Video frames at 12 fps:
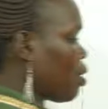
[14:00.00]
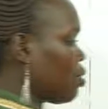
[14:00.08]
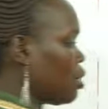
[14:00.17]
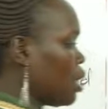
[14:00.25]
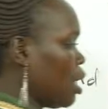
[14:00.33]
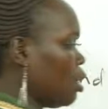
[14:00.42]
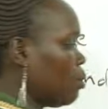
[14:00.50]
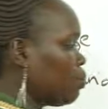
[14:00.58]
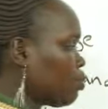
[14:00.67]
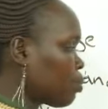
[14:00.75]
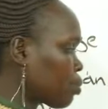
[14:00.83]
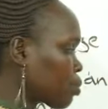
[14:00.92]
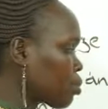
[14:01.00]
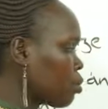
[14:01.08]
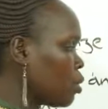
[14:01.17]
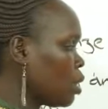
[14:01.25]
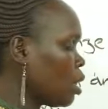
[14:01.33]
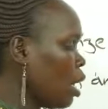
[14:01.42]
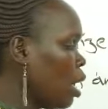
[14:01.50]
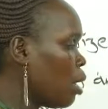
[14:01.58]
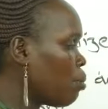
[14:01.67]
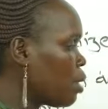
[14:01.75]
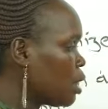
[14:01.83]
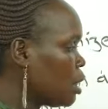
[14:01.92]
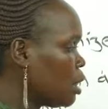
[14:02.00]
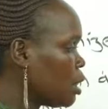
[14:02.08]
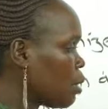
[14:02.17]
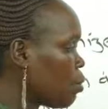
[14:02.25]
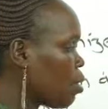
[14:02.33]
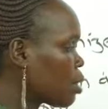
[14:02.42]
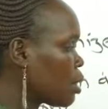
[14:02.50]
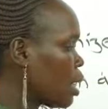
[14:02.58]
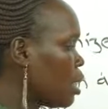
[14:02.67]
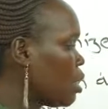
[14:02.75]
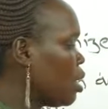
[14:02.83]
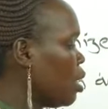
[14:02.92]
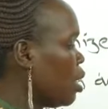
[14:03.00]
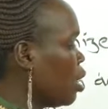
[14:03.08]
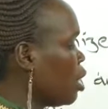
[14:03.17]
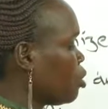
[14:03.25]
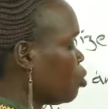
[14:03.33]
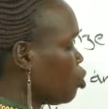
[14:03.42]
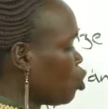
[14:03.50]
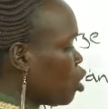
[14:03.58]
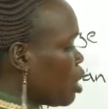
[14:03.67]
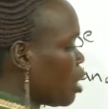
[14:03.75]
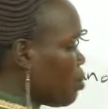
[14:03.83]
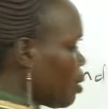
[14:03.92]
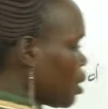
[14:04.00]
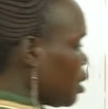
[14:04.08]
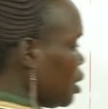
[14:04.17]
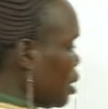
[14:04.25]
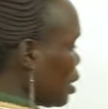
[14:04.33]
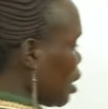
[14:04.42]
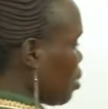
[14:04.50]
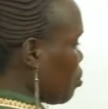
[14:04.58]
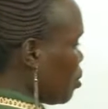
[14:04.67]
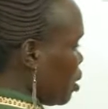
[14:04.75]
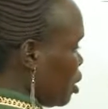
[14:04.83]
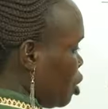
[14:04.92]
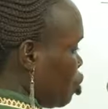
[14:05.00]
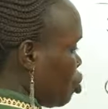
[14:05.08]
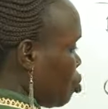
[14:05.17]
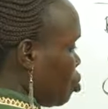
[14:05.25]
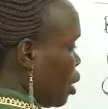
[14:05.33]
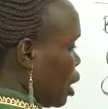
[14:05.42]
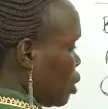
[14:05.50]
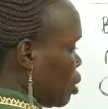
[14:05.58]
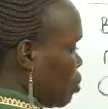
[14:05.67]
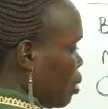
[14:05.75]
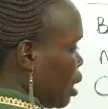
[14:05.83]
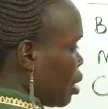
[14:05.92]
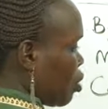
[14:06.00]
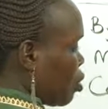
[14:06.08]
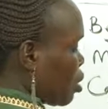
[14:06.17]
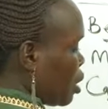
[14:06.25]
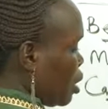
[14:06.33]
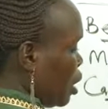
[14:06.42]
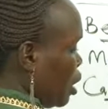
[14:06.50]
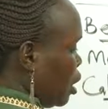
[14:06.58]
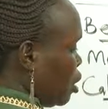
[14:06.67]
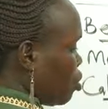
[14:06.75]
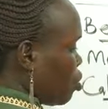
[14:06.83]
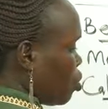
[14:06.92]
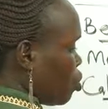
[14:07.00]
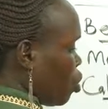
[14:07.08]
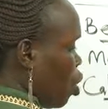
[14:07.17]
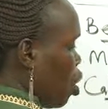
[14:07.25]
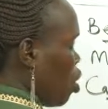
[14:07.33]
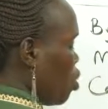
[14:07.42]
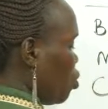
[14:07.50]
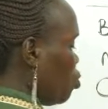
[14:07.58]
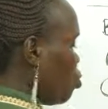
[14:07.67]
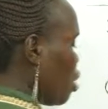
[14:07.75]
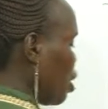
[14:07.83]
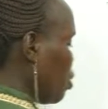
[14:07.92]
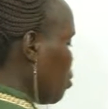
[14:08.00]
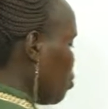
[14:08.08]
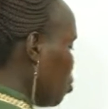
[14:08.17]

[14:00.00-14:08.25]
outside magnesium oxide to show that magnesium is 2 atoms and oxygen is also 2 atoms.